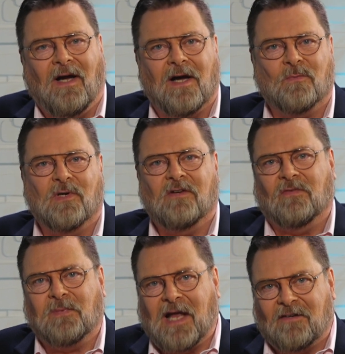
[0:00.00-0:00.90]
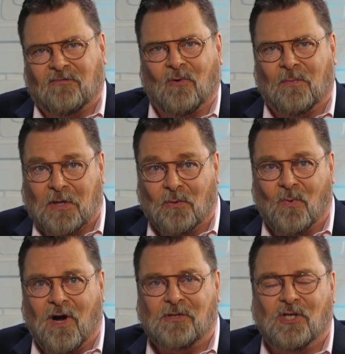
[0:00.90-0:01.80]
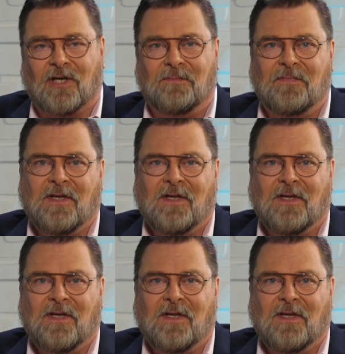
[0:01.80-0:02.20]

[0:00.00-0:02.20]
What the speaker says: on whatever platform you're watching.